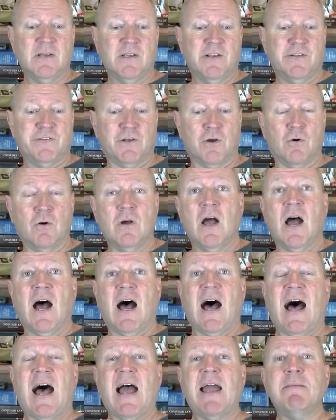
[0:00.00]
So
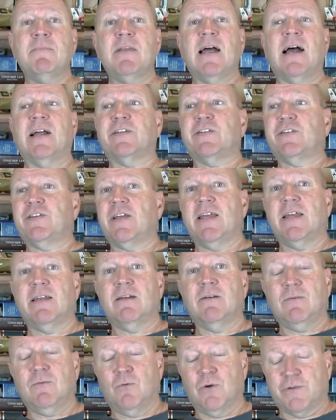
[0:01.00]
I'm not
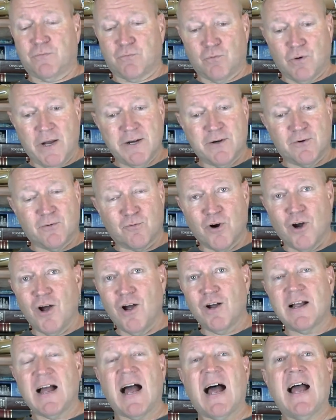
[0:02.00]
saying what's right or
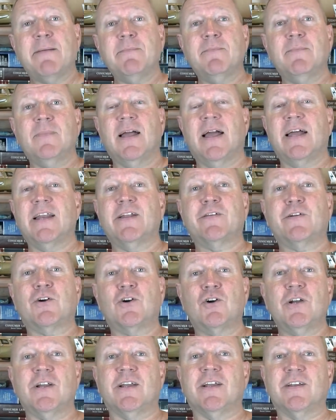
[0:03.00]
wrong. I'm an
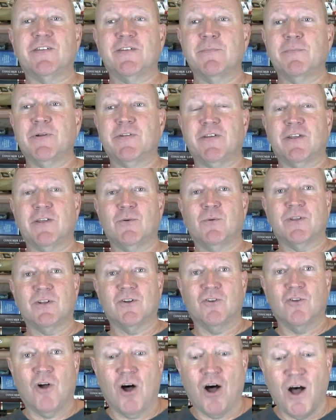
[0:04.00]
attorney, simply telling you what the
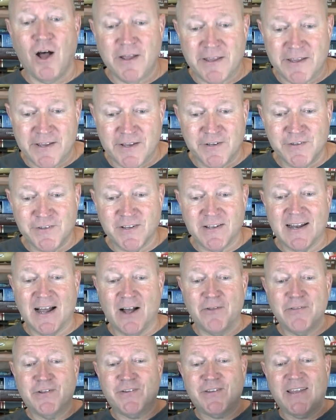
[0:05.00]
law is and
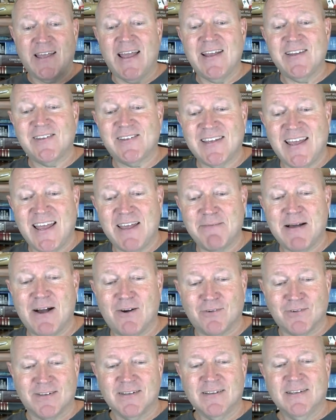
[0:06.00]
how this case came
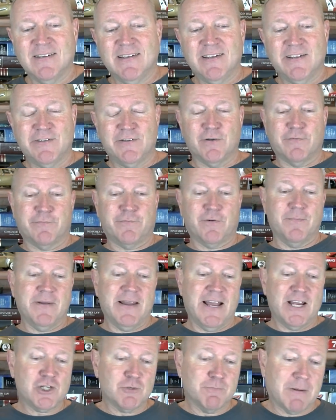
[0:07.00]
out. So from
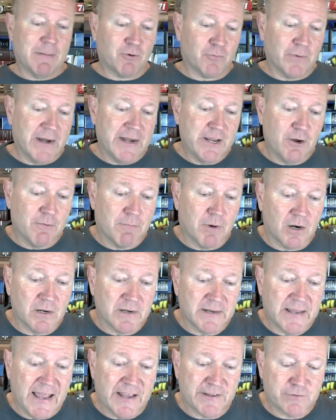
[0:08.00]
National Public Radio,
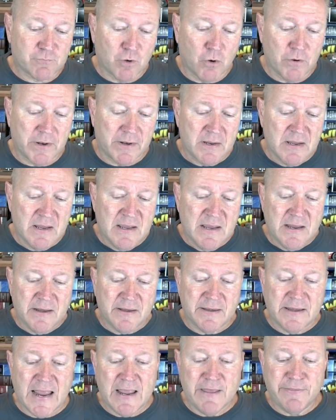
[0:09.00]
Martin Cast wrote it.
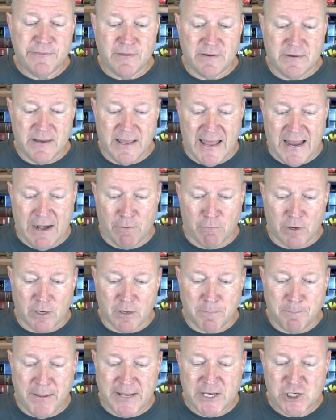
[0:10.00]
Nathan,
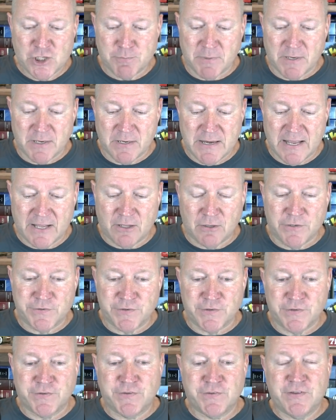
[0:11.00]
Eric, Benjamin, Nicholas,
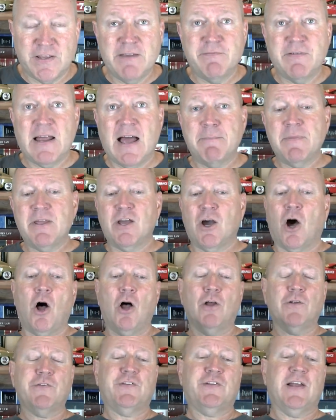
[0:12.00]
and Steve, not me,
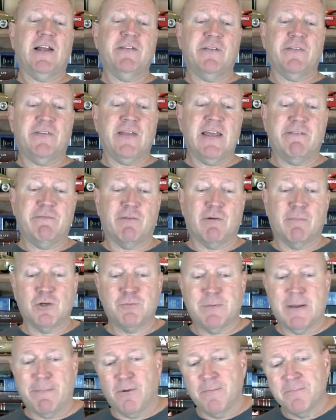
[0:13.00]
all sent it. Thank you very much,
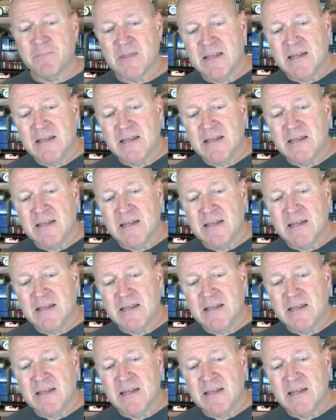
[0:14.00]
people.